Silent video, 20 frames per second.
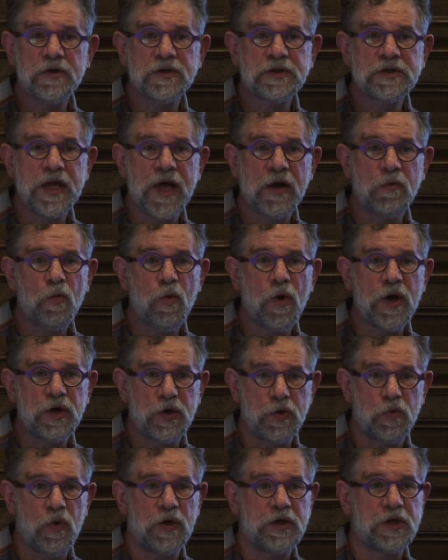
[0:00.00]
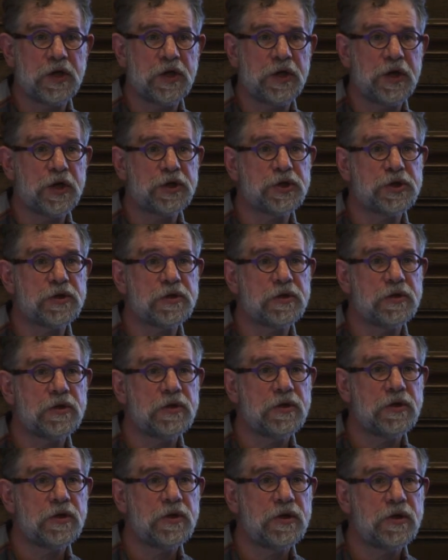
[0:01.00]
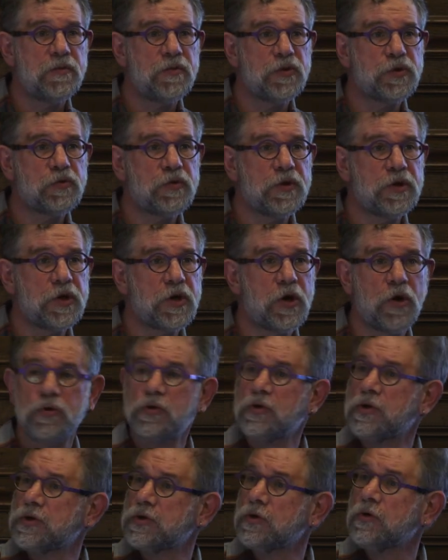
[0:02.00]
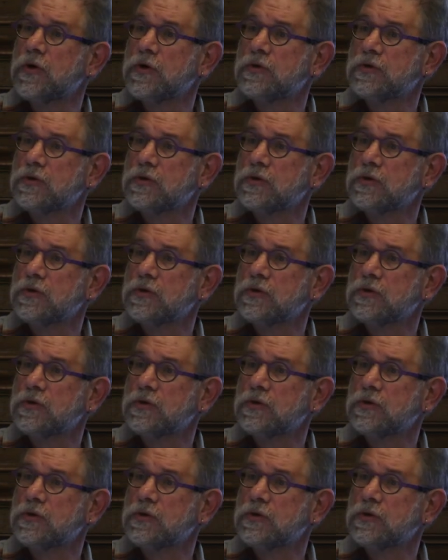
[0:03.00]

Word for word: there's that one-to-one connection between the code and the source.